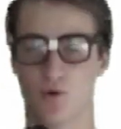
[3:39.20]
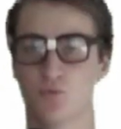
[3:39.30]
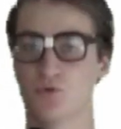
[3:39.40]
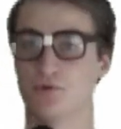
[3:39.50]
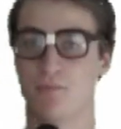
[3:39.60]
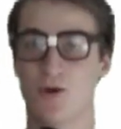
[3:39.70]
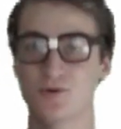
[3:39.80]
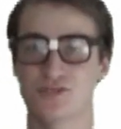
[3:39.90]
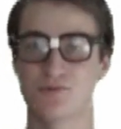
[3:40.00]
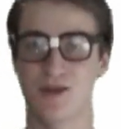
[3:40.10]
Women were
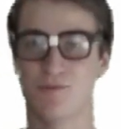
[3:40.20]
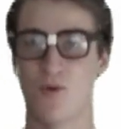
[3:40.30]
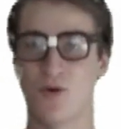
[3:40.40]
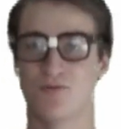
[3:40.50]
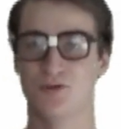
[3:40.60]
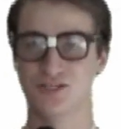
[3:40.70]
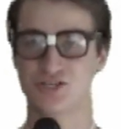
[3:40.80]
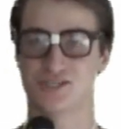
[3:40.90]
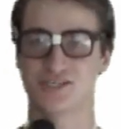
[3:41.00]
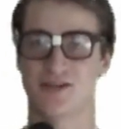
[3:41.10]
supposed to be more
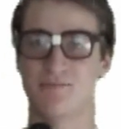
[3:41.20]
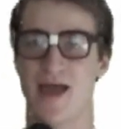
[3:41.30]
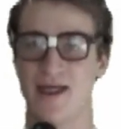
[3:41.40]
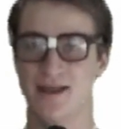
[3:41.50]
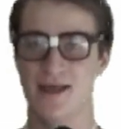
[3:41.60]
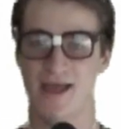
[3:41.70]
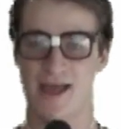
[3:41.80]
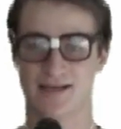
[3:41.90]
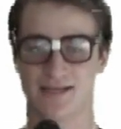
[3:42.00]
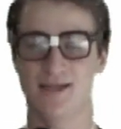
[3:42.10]
religious than men
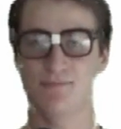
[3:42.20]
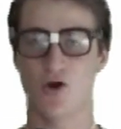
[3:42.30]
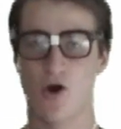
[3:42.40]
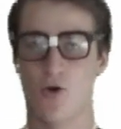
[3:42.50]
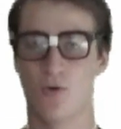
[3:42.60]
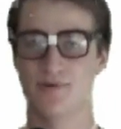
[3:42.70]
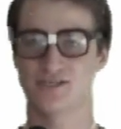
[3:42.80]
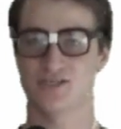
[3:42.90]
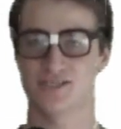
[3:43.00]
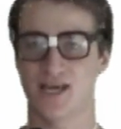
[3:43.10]
and keep the home as
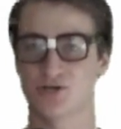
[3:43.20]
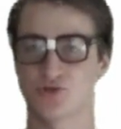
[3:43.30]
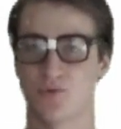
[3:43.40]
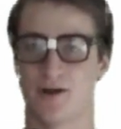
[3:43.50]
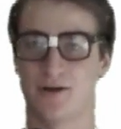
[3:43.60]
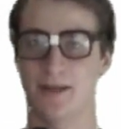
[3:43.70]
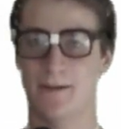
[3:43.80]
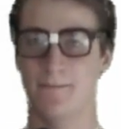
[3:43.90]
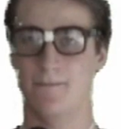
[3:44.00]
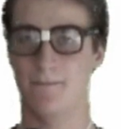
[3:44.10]
a sanctuary.
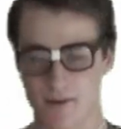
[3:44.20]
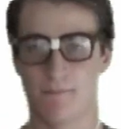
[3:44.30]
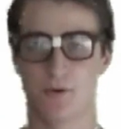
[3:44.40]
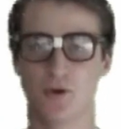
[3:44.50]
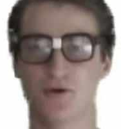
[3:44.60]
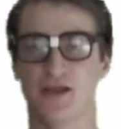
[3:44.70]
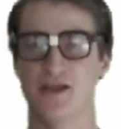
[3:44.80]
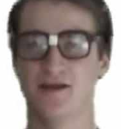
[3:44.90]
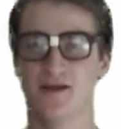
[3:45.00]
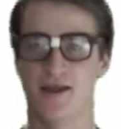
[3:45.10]
Purity
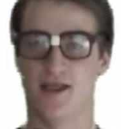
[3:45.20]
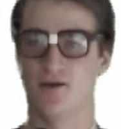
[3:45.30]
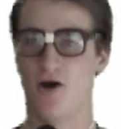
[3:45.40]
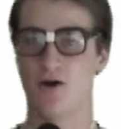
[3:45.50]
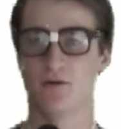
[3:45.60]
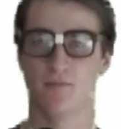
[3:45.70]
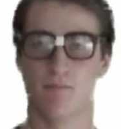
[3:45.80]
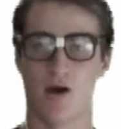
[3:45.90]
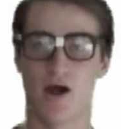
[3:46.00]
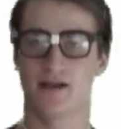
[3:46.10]
in heart,
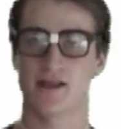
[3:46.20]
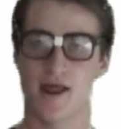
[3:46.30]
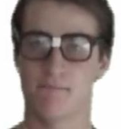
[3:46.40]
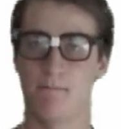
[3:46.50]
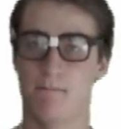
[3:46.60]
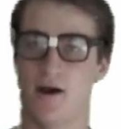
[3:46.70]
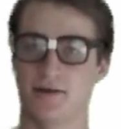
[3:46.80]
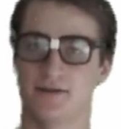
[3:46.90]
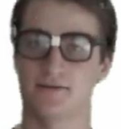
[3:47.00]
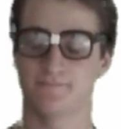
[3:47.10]
mind, and
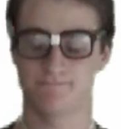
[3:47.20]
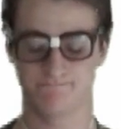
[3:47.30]
body.